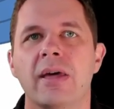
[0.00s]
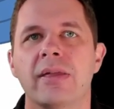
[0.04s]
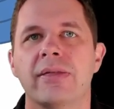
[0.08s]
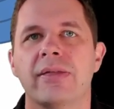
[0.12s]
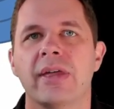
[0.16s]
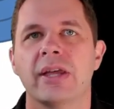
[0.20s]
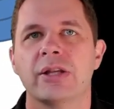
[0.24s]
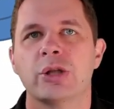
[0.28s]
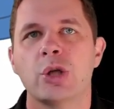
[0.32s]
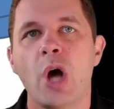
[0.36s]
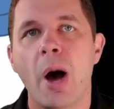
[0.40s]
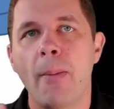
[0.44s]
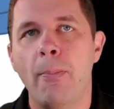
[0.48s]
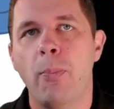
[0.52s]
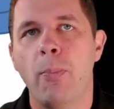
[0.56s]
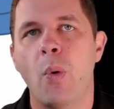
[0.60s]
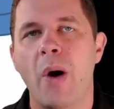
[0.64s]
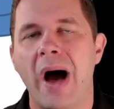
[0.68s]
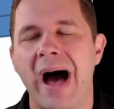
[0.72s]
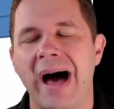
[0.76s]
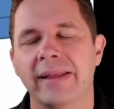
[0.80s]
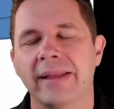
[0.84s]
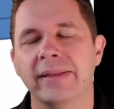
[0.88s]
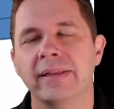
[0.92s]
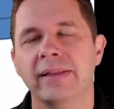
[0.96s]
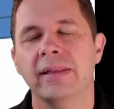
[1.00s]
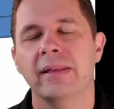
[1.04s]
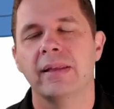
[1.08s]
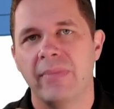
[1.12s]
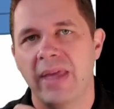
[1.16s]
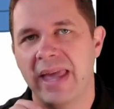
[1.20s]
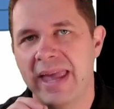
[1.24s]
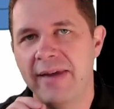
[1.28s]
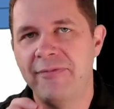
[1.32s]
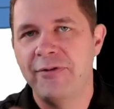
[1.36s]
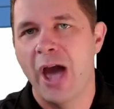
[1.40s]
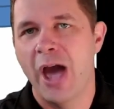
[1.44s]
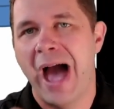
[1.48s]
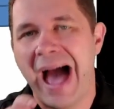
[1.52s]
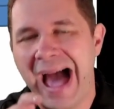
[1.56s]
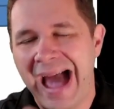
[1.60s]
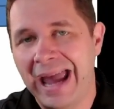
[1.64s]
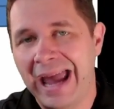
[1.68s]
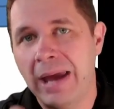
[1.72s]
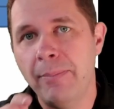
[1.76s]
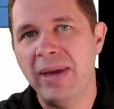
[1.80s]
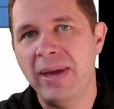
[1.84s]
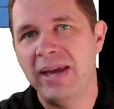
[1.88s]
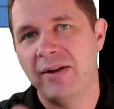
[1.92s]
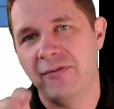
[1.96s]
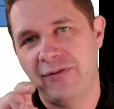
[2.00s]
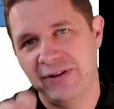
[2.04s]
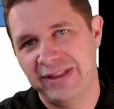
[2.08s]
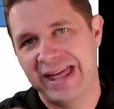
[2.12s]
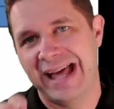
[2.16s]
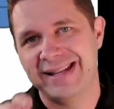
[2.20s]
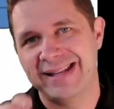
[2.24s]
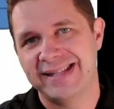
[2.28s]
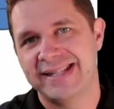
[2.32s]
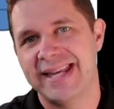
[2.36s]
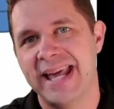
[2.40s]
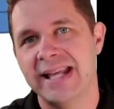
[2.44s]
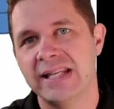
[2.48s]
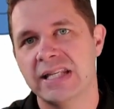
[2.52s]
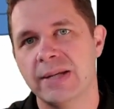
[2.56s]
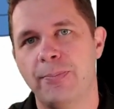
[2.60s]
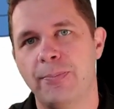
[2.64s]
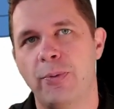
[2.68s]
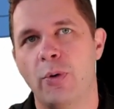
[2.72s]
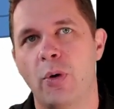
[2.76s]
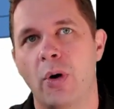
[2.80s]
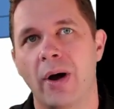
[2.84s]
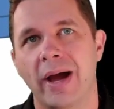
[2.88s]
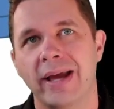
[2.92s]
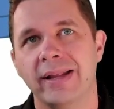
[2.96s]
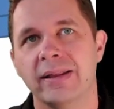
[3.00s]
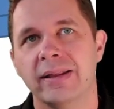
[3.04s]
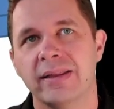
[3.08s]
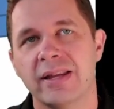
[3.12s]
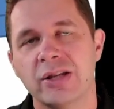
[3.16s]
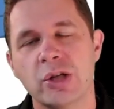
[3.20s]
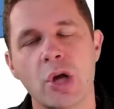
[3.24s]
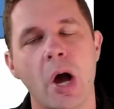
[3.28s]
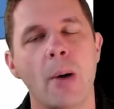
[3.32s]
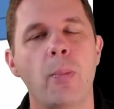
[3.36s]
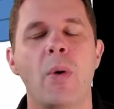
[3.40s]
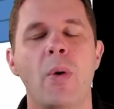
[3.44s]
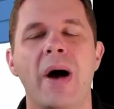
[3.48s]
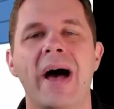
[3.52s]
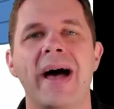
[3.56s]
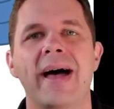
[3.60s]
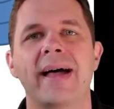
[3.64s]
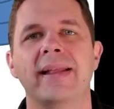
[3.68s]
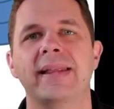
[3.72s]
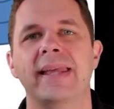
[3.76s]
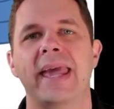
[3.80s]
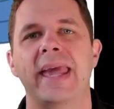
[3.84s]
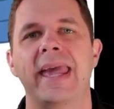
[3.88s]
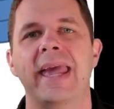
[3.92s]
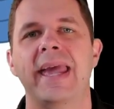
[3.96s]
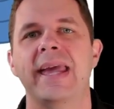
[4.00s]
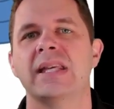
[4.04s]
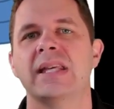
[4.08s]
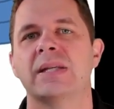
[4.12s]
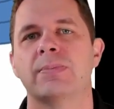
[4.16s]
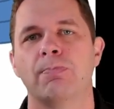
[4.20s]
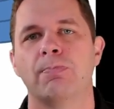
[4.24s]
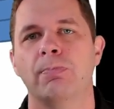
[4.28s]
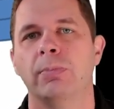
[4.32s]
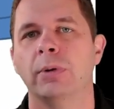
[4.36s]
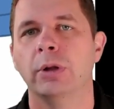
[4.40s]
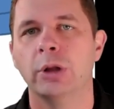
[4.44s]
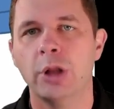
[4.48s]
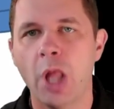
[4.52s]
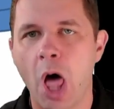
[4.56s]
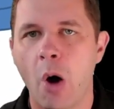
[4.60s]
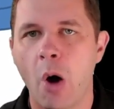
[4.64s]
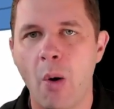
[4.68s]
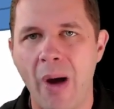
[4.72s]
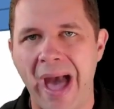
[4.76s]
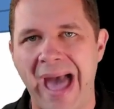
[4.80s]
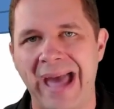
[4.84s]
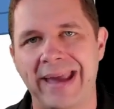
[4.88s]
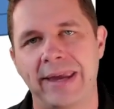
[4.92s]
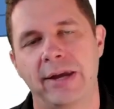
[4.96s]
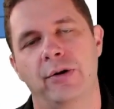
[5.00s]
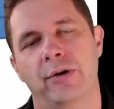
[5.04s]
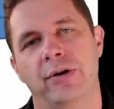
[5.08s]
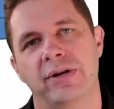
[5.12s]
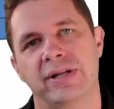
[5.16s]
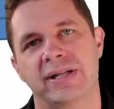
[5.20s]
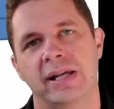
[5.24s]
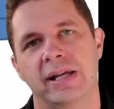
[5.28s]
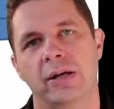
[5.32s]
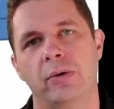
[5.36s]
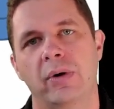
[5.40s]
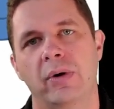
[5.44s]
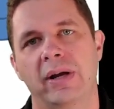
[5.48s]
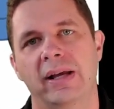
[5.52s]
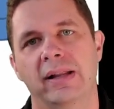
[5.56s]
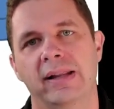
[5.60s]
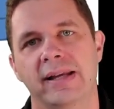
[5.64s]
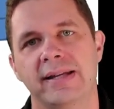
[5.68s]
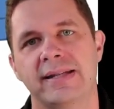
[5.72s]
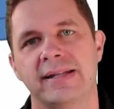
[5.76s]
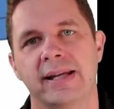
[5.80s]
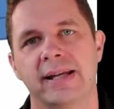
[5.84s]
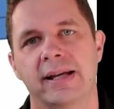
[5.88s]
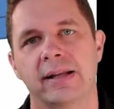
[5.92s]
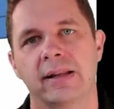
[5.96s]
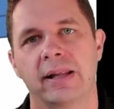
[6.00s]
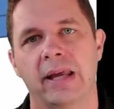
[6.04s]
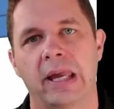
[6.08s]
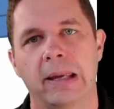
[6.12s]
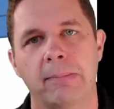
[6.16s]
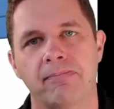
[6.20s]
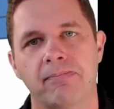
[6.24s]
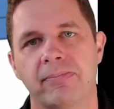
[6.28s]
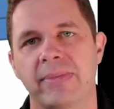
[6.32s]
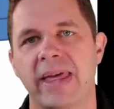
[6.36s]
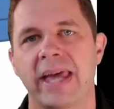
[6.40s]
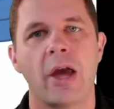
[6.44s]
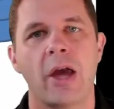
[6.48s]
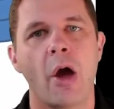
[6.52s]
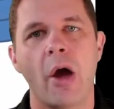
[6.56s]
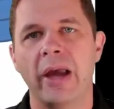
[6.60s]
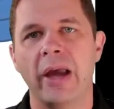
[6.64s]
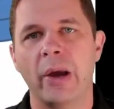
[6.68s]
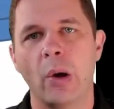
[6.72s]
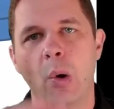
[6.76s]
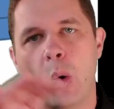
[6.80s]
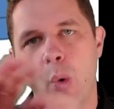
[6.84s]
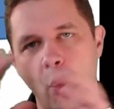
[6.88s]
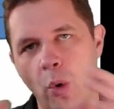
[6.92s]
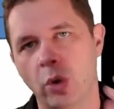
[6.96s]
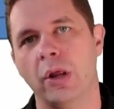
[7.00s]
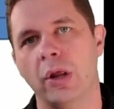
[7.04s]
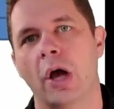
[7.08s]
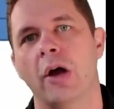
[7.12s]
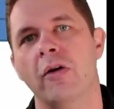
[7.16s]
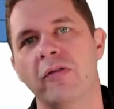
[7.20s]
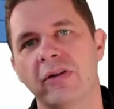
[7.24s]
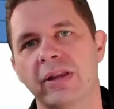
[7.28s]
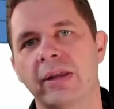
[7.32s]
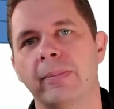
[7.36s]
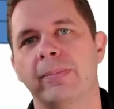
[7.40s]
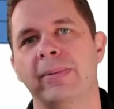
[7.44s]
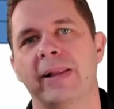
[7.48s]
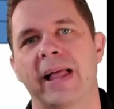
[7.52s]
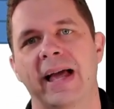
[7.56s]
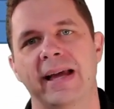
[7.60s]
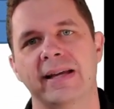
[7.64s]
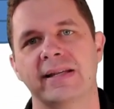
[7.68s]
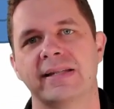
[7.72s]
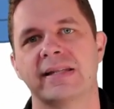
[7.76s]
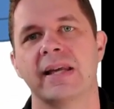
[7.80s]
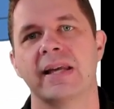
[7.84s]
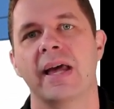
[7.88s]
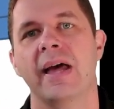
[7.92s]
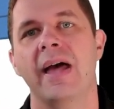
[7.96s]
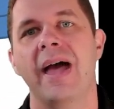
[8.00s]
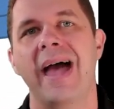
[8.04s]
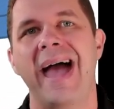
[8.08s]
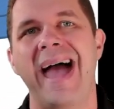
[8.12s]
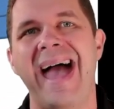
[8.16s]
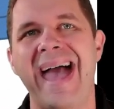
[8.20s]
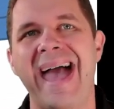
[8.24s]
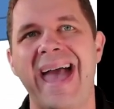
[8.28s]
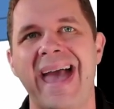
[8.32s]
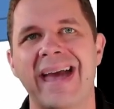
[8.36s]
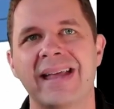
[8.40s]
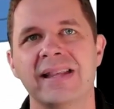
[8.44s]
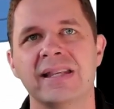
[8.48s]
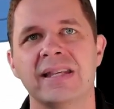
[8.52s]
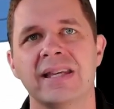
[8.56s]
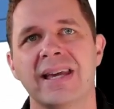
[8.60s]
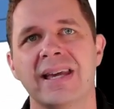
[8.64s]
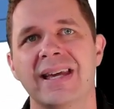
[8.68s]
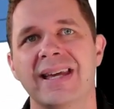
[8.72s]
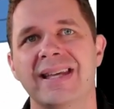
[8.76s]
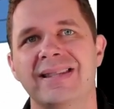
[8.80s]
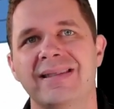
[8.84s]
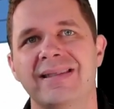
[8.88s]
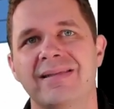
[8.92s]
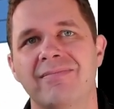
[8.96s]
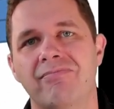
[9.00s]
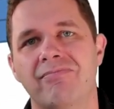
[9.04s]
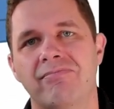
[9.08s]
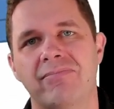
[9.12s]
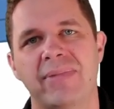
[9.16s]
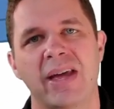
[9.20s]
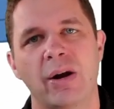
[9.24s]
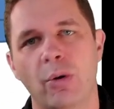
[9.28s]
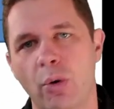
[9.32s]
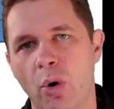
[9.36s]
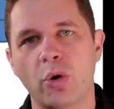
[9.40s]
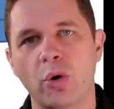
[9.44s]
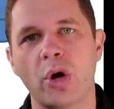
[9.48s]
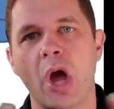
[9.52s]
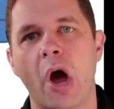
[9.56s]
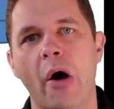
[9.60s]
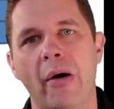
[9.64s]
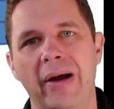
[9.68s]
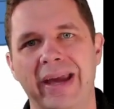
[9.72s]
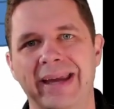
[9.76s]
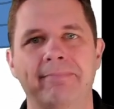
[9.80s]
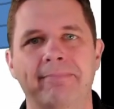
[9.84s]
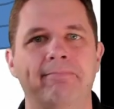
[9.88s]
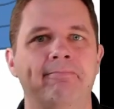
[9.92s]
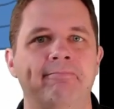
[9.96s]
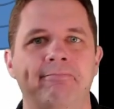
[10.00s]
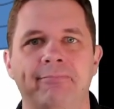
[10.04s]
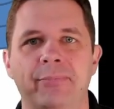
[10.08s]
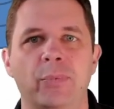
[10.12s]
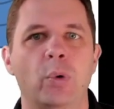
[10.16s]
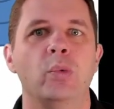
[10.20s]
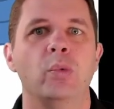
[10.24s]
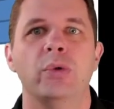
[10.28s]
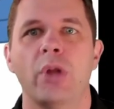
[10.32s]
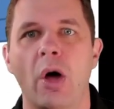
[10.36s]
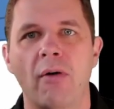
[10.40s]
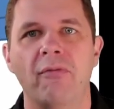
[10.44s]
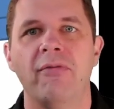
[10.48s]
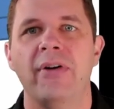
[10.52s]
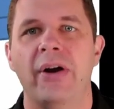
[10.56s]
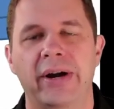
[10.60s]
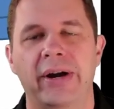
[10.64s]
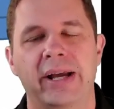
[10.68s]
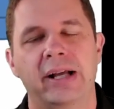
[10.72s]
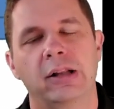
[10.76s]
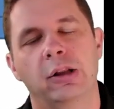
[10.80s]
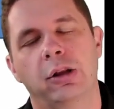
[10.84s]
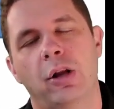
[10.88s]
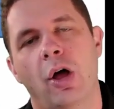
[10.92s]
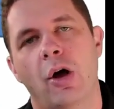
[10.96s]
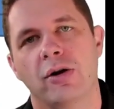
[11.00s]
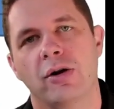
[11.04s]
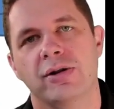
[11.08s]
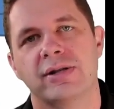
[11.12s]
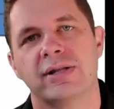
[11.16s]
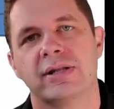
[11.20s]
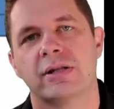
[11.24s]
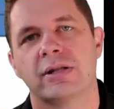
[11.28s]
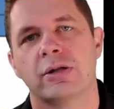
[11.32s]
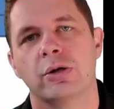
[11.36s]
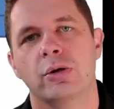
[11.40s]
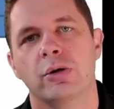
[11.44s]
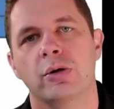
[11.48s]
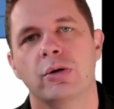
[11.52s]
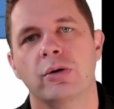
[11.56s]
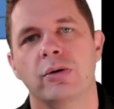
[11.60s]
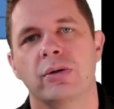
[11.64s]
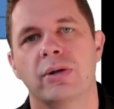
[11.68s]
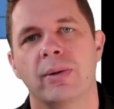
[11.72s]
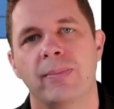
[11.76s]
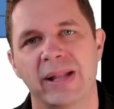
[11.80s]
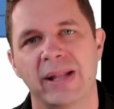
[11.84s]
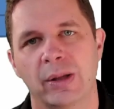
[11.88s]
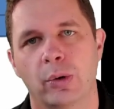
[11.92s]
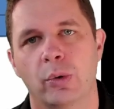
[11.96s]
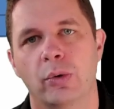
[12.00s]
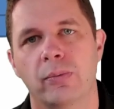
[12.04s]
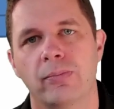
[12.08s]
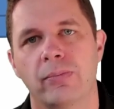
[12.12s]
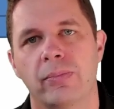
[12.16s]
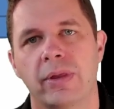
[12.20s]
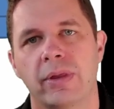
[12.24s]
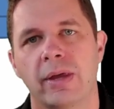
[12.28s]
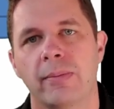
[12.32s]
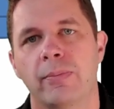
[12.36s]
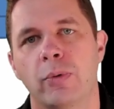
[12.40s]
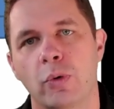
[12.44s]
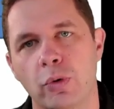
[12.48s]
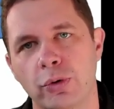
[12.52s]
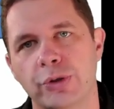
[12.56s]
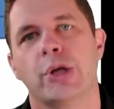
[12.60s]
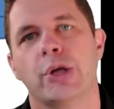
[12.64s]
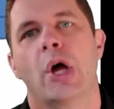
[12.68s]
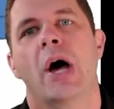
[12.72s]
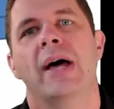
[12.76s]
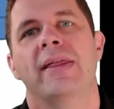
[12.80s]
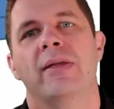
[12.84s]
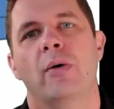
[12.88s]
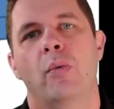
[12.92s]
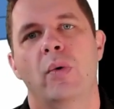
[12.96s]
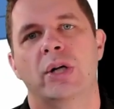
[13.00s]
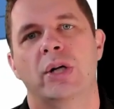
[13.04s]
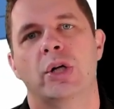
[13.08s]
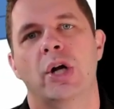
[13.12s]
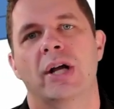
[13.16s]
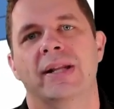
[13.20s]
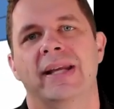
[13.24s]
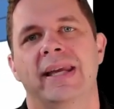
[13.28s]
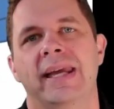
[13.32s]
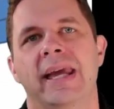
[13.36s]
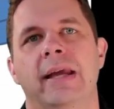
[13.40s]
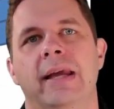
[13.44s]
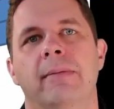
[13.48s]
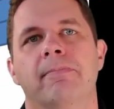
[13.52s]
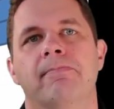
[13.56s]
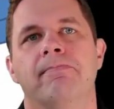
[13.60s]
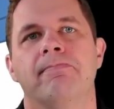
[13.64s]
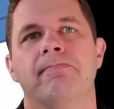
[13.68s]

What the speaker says: The top one, if you're aiming for that center point, the top one is low accuracy realistically. They're going all over the place. And they're all going not very close to the middle, the bullseye that we're trying to hit.